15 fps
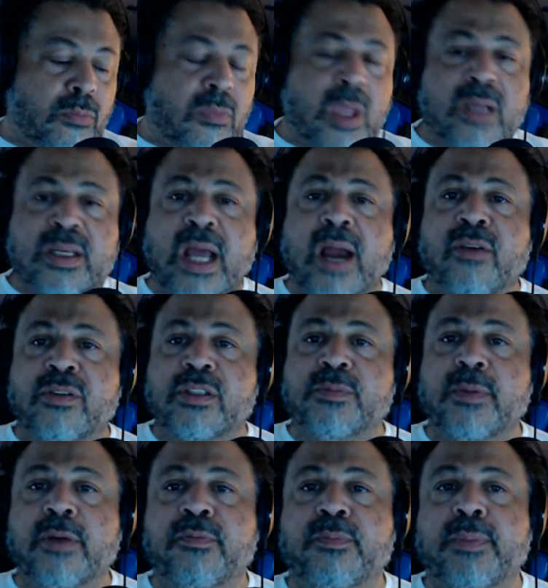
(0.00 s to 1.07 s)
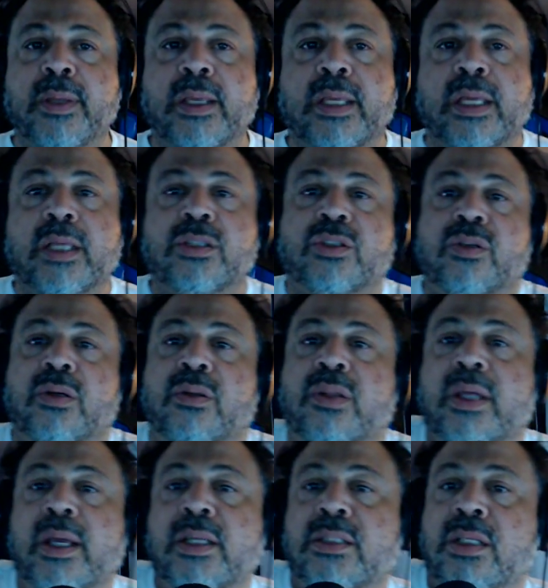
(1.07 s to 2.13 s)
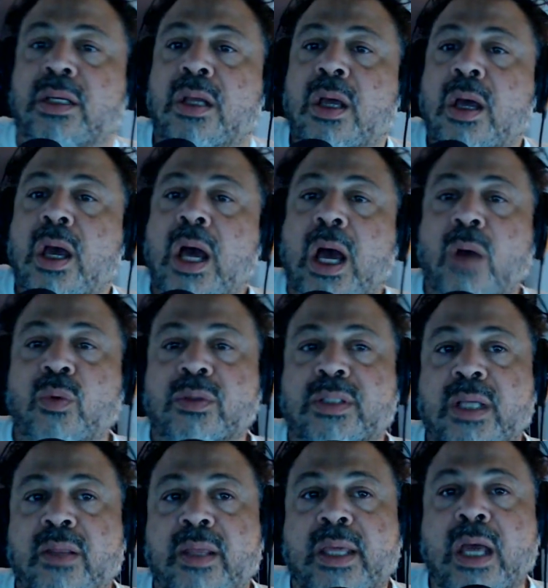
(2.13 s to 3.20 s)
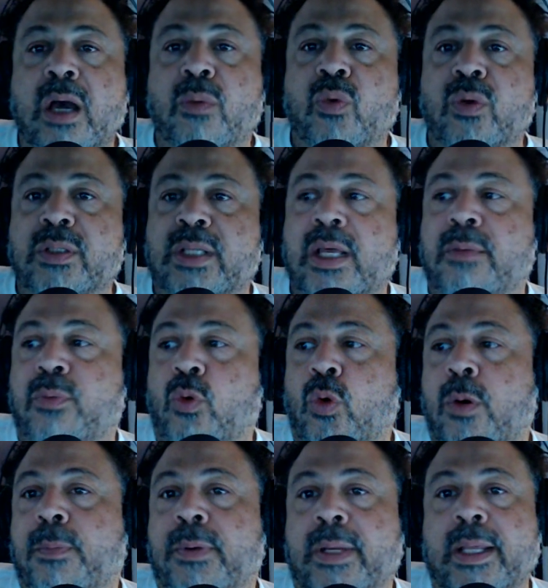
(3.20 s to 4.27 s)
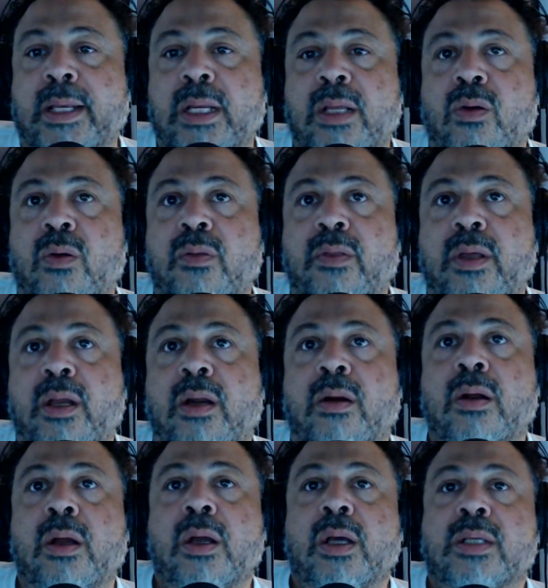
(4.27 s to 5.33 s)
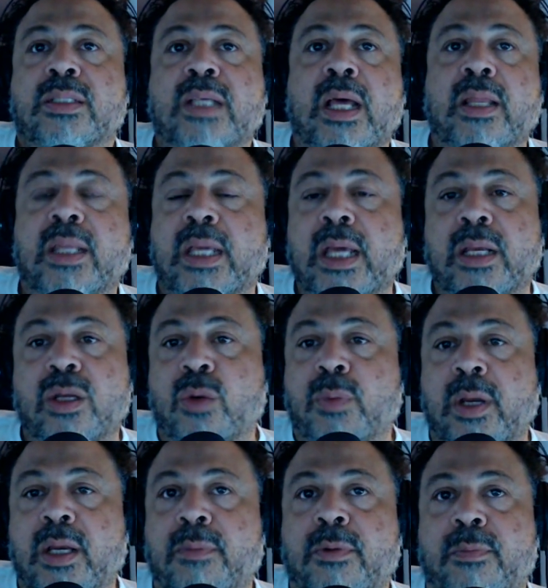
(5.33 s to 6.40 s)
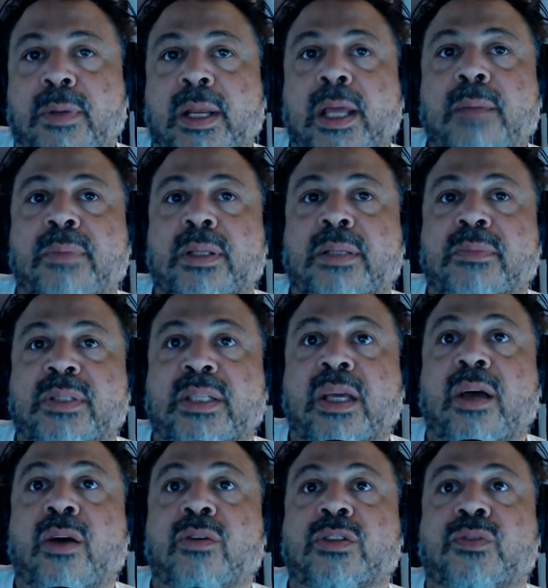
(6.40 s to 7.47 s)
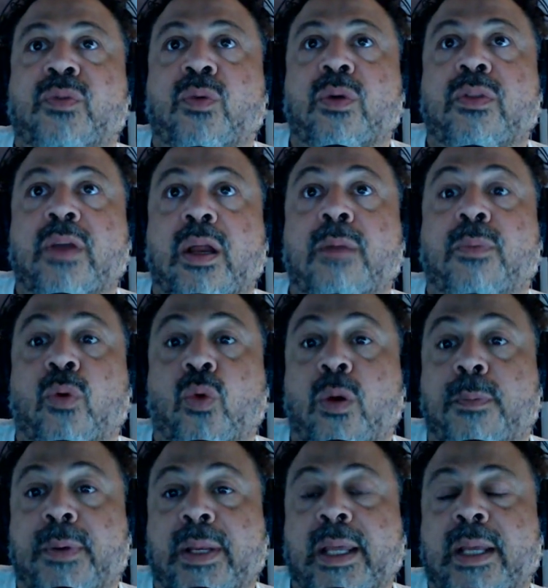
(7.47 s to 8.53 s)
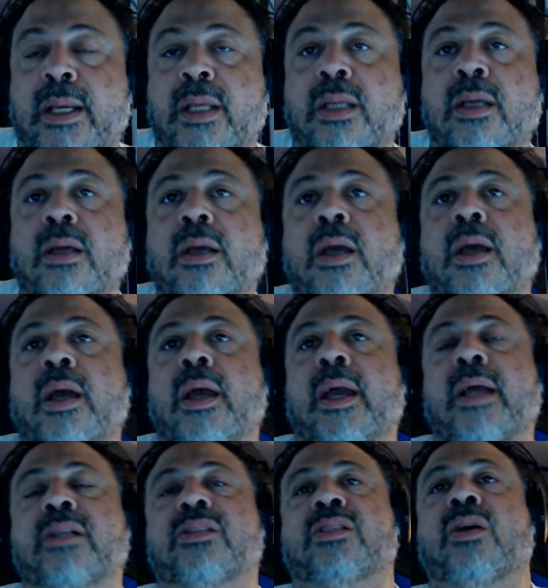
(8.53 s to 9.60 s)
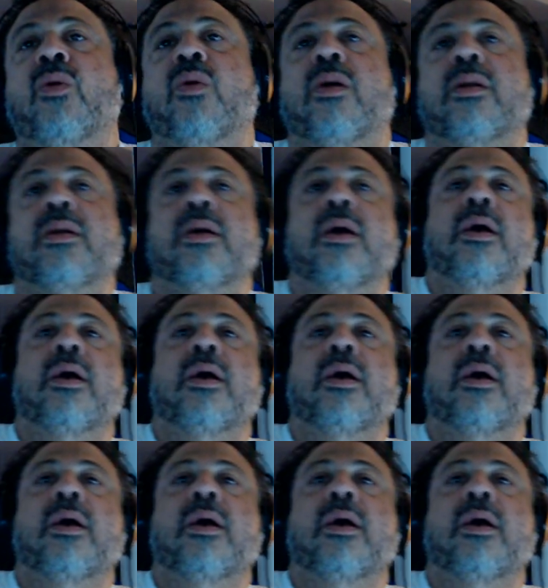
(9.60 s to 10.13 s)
Tyron Smith being injured and things. And I will say the Cowboys had poor planning on their side. They got nobody to blame but themselves for their poor planning and so on.